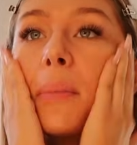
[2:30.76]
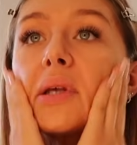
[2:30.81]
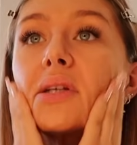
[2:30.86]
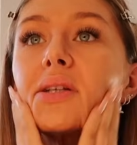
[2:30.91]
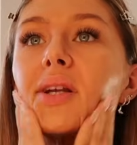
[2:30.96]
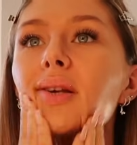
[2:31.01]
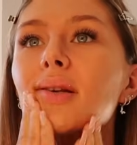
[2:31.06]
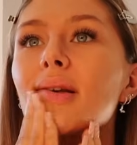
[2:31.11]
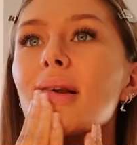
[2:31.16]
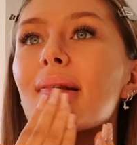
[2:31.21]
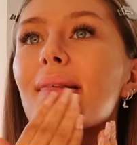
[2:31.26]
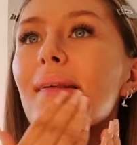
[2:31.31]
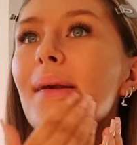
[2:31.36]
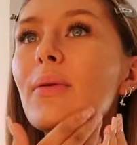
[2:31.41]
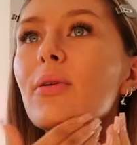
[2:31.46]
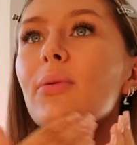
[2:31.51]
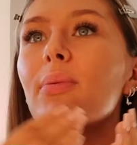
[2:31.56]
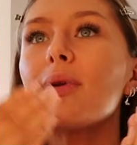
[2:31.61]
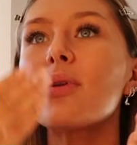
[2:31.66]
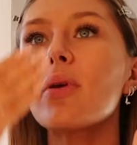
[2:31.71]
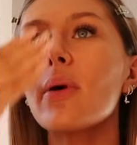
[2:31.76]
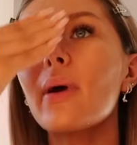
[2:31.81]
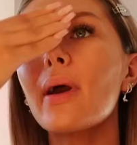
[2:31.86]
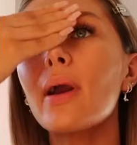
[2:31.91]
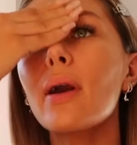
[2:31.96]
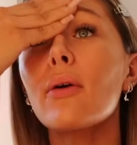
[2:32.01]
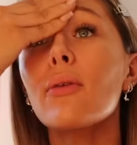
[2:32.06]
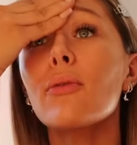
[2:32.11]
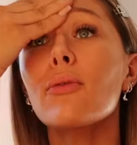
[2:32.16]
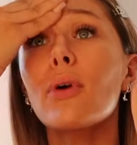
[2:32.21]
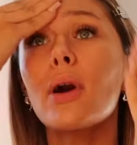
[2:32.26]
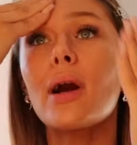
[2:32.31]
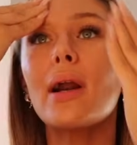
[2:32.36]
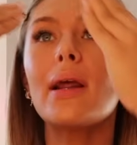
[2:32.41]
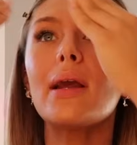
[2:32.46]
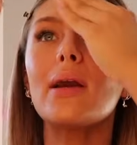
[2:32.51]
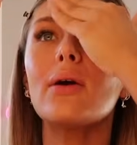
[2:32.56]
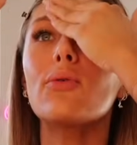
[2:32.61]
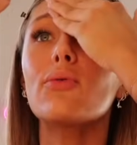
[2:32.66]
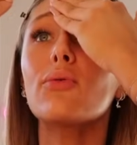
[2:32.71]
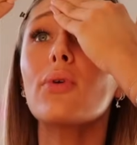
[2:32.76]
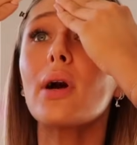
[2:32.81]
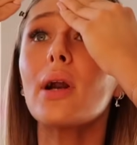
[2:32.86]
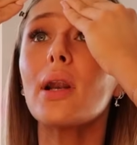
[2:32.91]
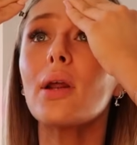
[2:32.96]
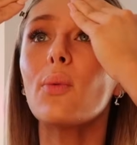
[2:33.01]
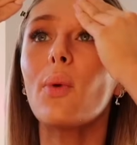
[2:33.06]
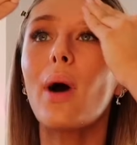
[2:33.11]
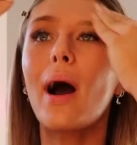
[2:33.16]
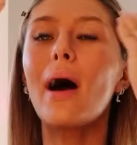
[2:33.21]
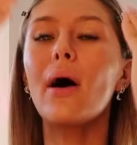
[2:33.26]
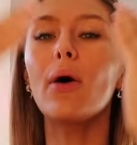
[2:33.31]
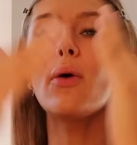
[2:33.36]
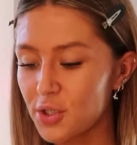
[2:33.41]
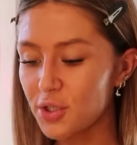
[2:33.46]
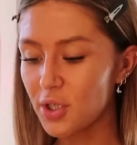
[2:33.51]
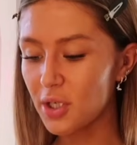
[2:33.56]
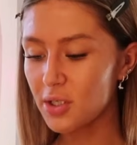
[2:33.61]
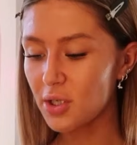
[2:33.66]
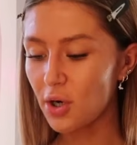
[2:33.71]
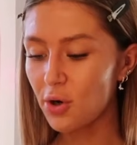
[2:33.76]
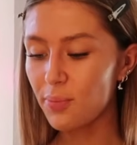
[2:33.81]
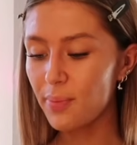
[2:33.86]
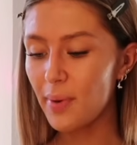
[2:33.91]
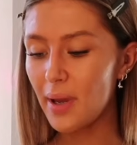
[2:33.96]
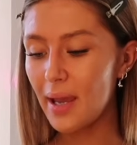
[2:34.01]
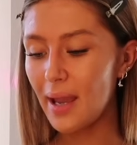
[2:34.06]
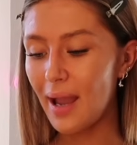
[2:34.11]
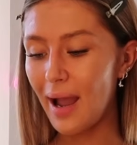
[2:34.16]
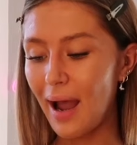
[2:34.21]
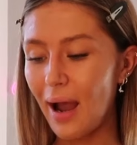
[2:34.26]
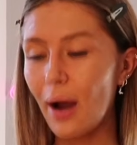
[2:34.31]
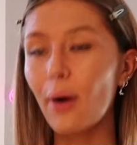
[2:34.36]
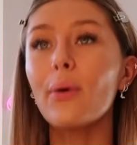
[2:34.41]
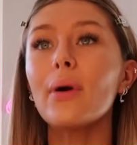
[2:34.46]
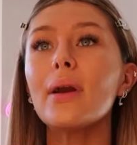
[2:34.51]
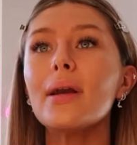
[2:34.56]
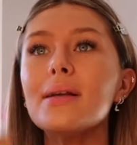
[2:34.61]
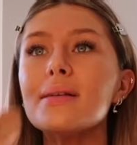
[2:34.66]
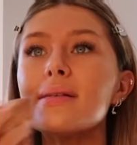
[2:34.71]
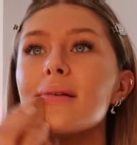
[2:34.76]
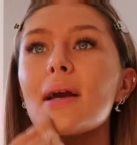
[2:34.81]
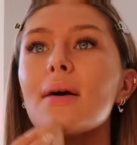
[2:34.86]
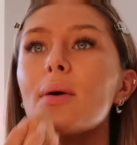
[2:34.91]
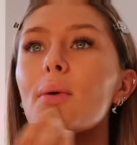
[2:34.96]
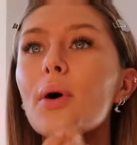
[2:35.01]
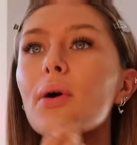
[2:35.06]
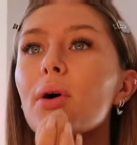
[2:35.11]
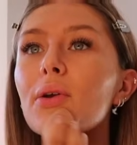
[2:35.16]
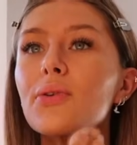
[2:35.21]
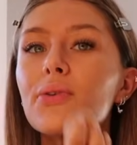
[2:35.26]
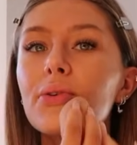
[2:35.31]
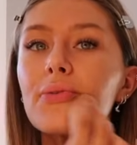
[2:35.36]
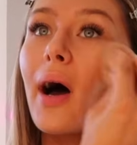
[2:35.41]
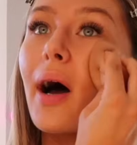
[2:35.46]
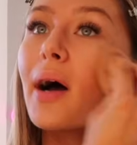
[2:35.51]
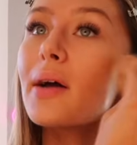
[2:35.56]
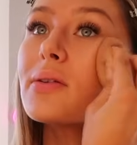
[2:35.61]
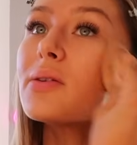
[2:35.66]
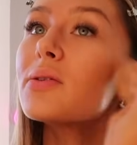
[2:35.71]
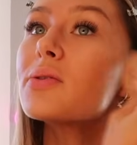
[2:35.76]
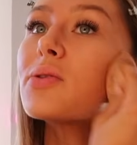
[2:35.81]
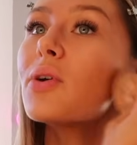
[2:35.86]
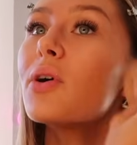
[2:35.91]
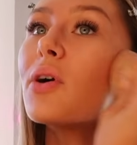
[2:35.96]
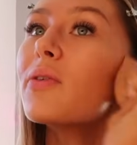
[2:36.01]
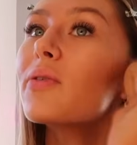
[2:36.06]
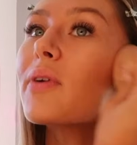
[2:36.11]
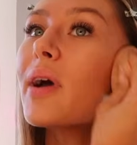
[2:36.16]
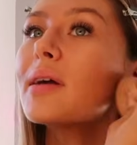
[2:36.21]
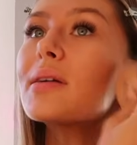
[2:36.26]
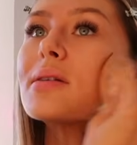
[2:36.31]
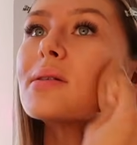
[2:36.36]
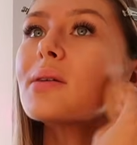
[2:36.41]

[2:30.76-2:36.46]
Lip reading: business just seemed to be doing really, really well. She told me how easy it was for her to sort of get